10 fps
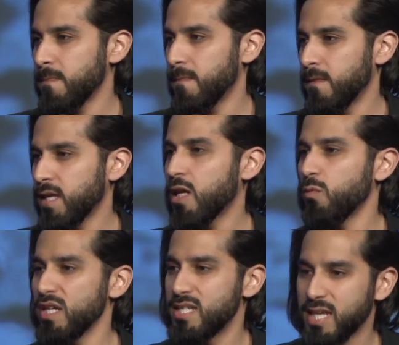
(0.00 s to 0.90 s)
Can
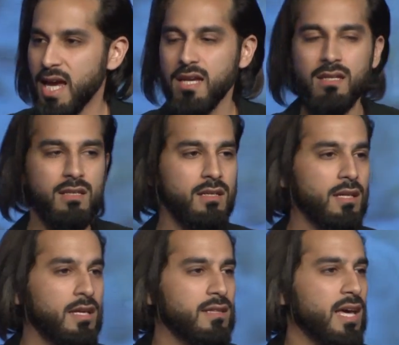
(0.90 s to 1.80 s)
we say
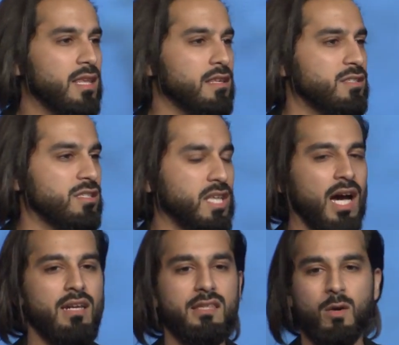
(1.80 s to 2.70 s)
that in the
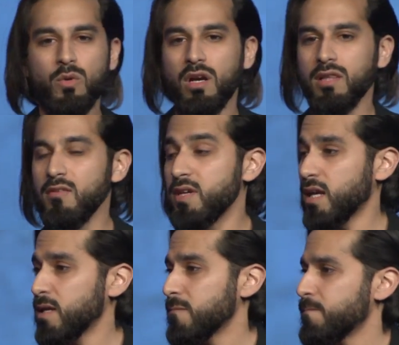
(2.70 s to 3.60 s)
society that we are living
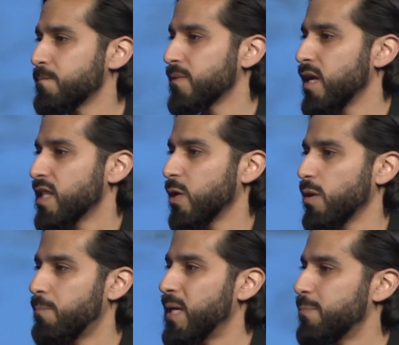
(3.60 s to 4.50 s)
in, that when
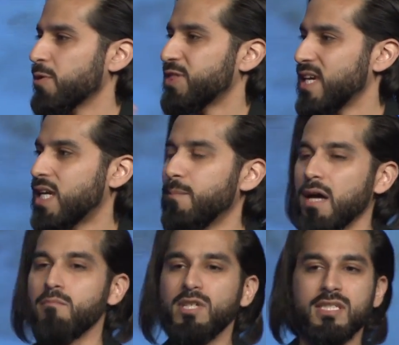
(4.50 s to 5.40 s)
people think about
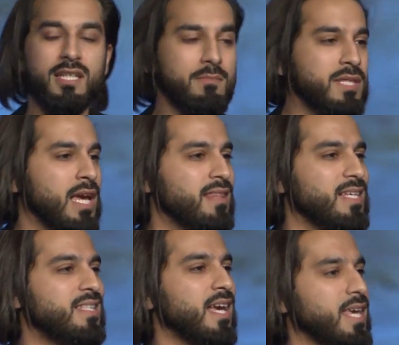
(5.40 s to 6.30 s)
Muslims, they
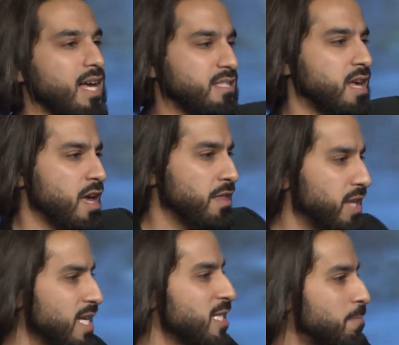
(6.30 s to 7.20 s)
say, yes,
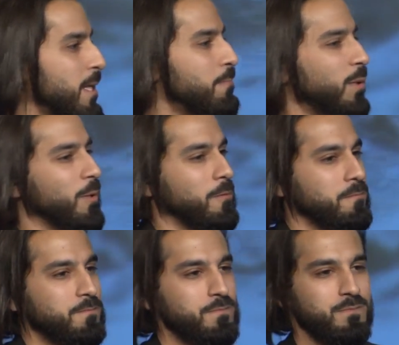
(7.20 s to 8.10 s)
these people
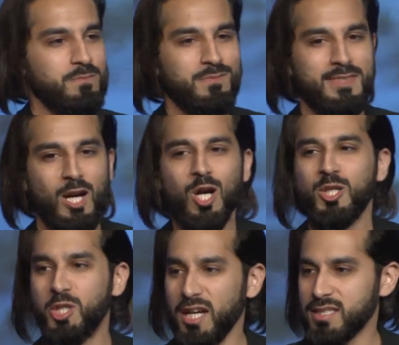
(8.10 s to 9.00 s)
are
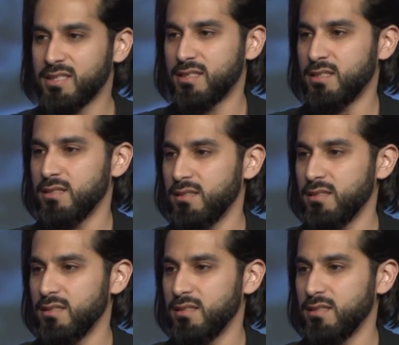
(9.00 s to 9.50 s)
just.